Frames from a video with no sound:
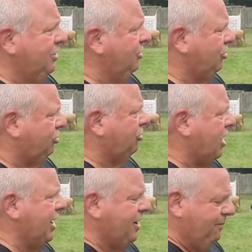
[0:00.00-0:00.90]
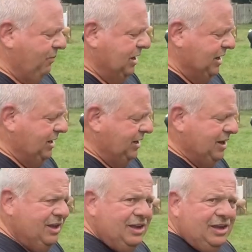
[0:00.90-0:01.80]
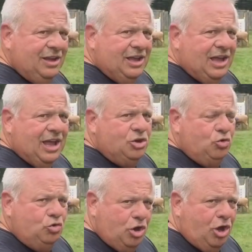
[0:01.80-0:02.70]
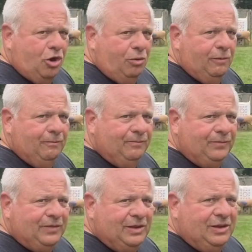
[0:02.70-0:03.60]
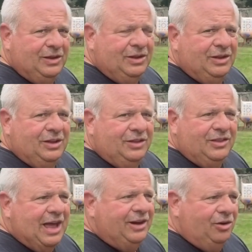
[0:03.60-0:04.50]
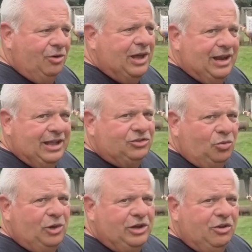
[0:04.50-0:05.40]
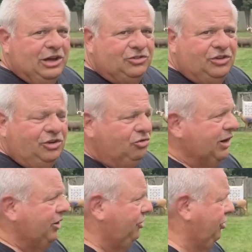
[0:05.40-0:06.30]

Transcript: You just slide up, hit it, and you know that, okay, that's 20 yards to the trail. So you